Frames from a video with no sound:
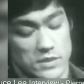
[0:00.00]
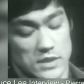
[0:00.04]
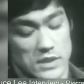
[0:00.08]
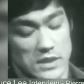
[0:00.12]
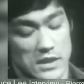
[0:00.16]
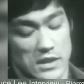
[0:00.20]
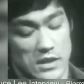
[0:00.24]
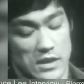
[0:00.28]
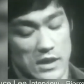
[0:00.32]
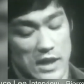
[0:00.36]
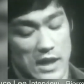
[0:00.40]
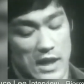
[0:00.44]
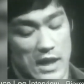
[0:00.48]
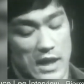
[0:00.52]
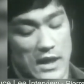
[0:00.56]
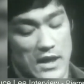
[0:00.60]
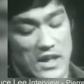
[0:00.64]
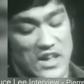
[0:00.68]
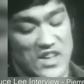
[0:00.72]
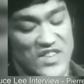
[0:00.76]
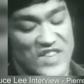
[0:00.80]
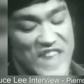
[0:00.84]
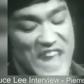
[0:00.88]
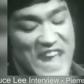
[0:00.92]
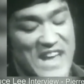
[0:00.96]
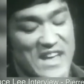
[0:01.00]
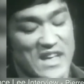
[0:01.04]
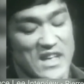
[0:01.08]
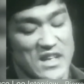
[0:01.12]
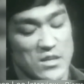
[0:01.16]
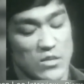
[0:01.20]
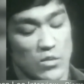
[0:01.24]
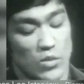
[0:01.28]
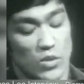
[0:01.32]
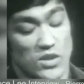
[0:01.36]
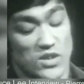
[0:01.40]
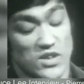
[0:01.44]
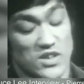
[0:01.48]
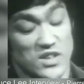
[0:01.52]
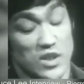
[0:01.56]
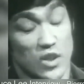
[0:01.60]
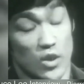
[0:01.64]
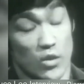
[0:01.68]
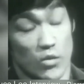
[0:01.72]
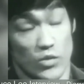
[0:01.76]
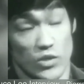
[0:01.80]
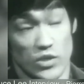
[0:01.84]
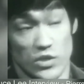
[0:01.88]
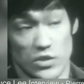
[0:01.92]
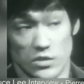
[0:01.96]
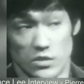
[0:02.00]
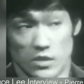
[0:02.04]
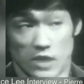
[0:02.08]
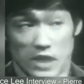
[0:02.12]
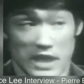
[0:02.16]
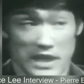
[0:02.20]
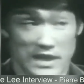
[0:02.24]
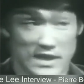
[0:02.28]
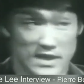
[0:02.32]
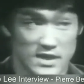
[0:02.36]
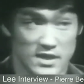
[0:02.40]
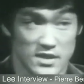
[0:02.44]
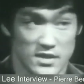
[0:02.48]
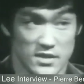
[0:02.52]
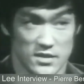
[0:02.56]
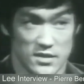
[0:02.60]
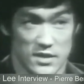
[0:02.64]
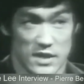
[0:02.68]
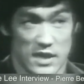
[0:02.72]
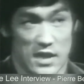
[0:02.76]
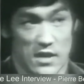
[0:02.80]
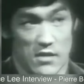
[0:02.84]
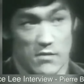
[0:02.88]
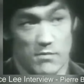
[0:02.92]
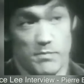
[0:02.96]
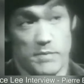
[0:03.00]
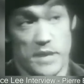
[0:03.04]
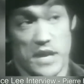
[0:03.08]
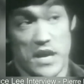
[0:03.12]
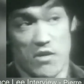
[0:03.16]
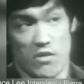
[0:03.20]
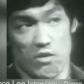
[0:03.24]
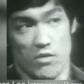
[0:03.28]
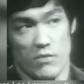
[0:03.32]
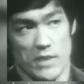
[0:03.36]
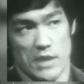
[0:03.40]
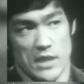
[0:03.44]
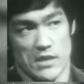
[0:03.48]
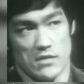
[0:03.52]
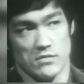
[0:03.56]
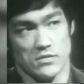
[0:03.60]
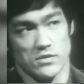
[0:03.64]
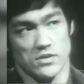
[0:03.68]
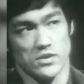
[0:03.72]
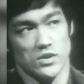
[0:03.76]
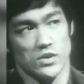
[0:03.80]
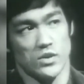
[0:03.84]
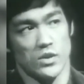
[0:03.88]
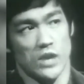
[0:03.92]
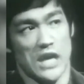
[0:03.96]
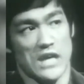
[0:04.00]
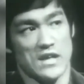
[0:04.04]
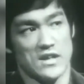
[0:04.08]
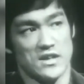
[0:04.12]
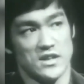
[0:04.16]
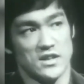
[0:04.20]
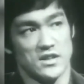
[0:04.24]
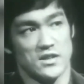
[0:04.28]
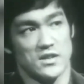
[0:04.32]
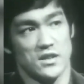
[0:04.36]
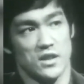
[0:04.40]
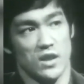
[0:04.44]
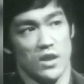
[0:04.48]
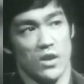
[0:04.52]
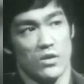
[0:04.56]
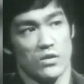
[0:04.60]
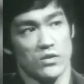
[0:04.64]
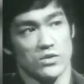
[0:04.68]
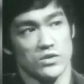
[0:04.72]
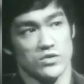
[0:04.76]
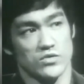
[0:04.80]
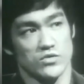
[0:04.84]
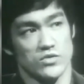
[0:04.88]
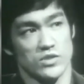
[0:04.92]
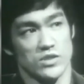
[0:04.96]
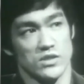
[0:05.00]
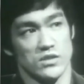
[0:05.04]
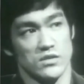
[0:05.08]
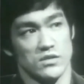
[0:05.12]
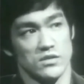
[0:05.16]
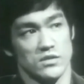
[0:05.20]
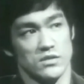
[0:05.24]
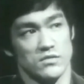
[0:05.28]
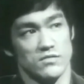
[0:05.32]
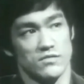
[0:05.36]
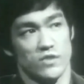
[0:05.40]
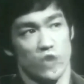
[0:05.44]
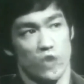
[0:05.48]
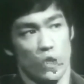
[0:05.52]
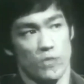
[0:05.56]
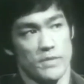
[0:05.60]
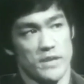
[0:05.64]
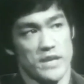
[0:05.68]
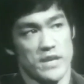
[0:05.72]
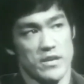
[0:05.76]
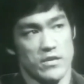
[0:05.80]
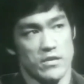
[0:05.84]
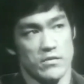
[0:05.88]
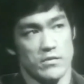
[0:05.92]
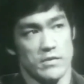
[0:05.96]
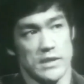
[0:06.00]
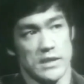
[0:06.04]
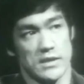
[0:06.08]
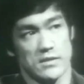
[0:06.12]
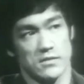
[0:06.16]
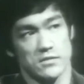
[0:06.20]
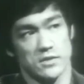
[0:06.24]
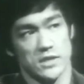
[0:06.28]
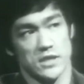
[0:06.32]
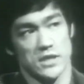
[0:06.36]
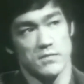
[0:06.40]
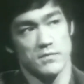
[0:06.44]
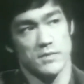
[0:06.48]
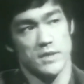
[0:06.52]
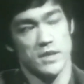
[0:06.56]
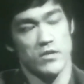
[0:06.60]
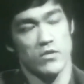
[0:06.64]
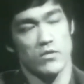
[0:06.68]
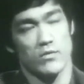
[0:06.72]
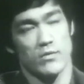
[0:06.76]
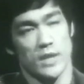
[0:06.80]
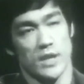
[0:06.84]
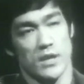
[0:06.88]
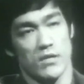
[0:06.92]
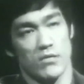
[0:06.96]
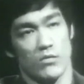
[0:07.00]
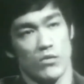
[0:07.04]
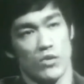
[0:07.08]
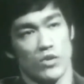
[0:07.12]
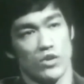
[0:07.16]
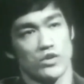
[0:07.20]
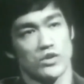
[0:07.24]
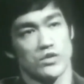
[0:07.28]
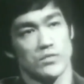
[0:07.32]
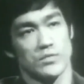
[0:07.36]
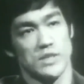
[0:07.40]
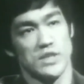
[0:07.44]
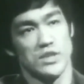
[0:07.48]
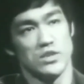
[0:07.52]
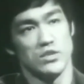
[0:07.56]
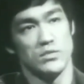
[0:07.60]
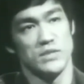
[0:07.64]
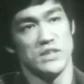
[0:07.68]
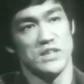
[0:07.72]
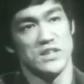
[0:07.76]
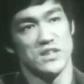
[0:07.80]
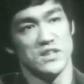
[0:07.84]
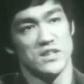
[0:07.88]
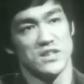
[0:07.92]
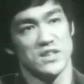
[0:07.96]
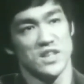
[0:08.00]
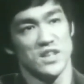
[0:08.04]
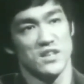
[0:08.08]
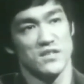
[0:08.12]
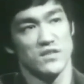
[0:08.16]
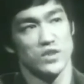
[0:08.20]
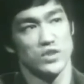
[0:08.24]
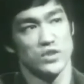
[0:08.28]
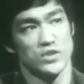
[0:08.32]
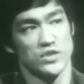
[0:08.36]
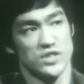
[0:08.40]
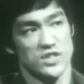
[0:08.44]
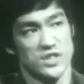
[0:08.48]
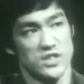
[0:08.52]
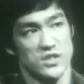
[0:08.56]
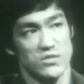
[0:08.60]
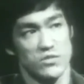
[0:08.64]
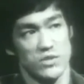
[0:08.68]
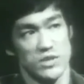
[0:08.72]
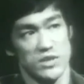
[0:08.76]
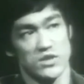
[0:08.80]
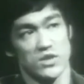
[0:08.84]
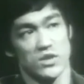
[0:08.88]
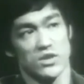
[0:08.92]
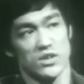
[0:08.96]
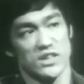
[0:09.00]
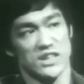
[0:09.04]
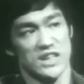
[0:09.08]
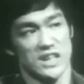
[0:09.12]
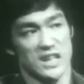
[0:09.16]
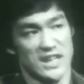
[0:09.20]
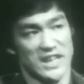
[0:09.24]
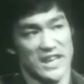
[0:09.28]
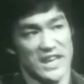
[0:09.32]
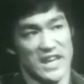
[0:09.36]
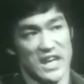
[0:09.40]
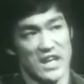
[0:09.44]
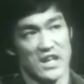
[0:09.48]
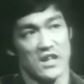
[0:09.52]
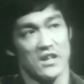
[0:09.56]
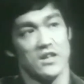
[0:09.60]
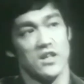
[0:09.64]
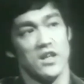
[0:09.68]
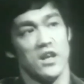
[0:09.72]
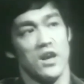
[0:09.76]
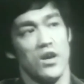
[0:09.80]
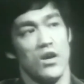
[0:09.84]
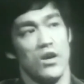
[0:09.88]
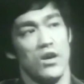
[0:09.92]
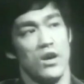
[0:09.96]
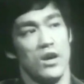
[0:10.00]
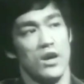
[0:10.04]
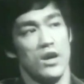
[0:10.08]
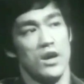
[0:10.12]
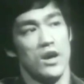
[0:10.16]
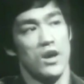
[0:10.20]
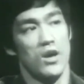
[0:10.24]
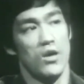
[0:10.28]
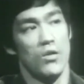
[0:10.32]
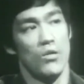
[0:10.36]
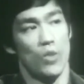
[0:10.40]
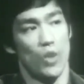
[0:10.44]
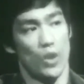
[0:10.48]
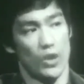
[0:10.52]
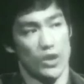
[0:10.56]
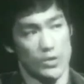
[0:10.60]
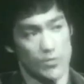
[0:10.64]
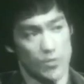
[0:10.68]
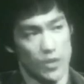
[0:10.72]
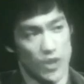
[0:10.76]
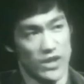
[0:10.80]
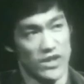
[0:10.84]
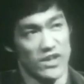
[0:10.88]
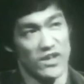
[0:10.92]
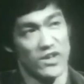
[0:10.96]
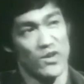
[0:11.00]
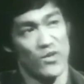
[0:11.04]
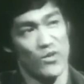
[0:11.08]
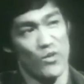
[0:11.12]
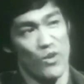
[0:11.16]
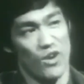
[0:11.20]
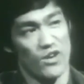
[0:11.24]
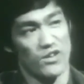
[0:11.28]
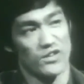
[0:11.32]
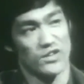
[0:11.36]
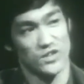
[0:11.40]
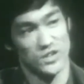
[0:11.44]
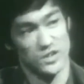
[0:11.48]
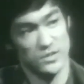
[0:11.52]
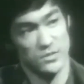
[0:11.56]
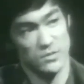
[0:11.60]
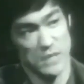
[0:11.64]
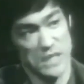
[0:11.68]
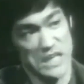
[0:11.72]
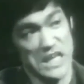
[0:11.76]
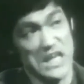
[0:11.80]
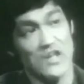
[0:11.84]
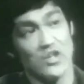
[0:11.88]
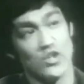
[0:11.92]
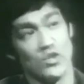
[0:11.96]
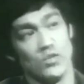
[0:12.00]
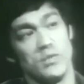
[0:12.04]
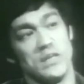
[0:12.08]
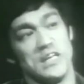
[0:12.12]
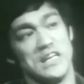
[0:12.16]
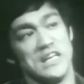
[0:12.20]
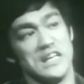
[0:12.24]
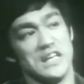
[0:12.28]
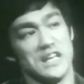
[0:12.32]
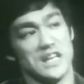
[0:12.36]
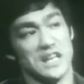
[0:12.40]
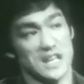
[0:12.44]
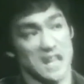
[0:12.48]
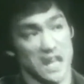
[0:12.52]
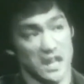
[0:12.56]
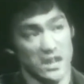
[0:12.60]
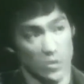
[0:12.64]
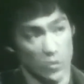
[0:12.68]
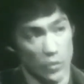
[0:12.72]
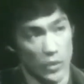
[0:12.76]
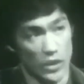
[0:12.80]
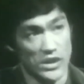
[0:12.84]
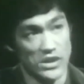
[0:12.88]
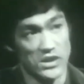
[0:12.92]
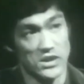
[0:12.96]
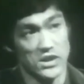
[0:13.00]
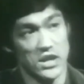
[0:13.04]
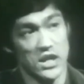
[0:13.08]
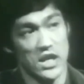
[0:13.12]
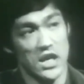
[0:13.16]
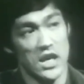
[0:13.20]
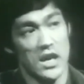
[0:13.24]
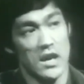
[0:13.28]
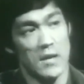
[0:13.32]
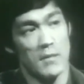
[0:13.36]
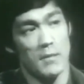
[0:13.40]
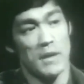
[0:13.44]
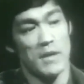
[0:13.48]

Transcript: That was the original idea. Now, Paramount, you know, I did Longstreet for Paramount, and Paramount wants me to be in a television series. On the other hand, Warner Brother wants me to be in another one, but